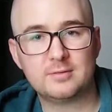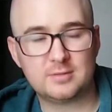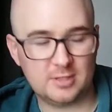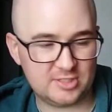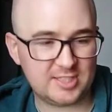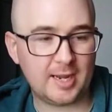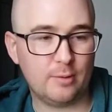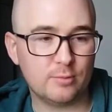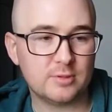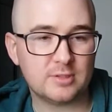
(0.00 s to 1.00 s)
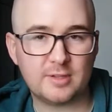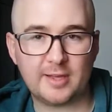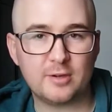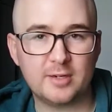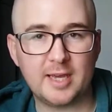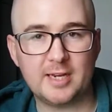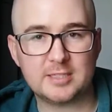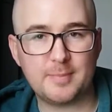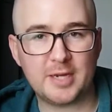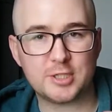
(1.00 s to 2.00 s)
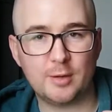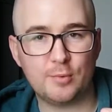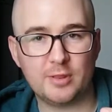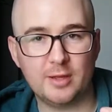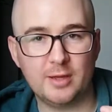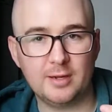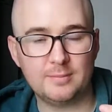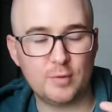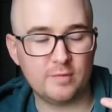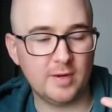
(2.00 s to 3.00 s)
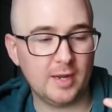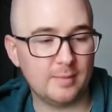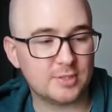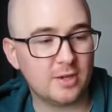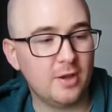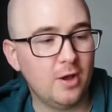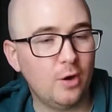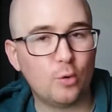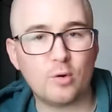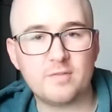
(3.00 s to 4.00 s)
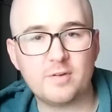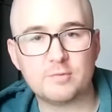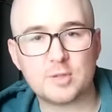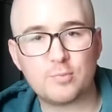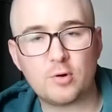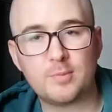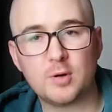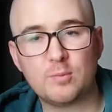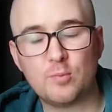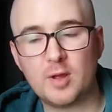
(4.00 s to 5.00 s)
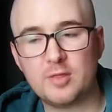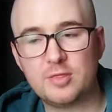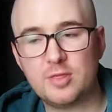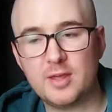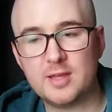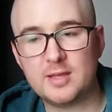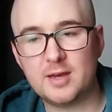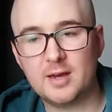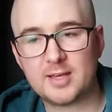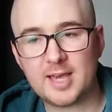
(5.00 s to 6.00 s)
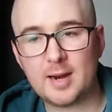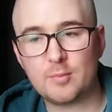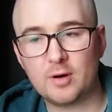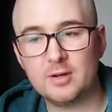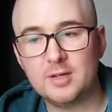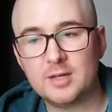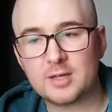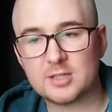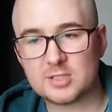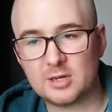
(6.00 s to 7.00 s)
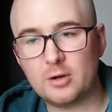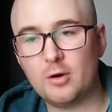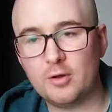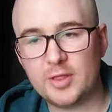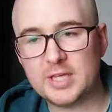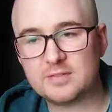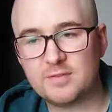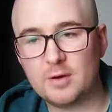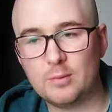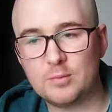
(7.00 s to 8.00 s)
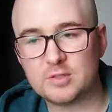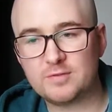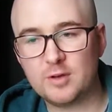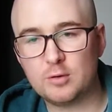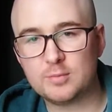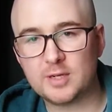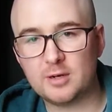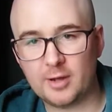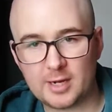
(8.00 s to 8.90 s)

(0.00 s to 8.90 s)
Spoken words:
sound, they couldn't get it to match up with the moving lips, or if it was a problem with the camera, because a lot of this film was filmed in like